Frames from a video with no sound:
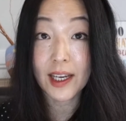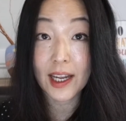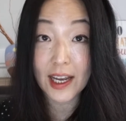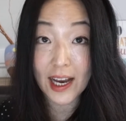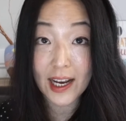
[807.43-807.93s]

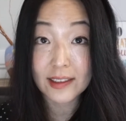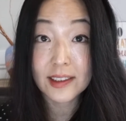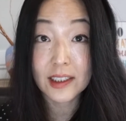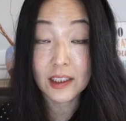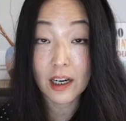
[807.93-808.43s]
a
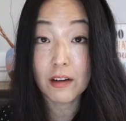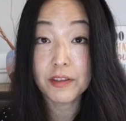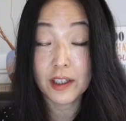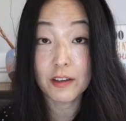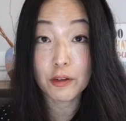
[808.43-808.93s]
ask of
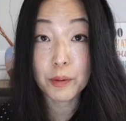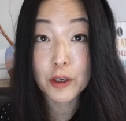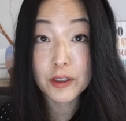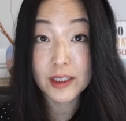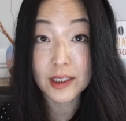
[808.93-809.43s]
the other
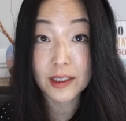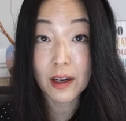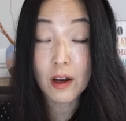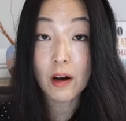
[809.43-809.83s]
person,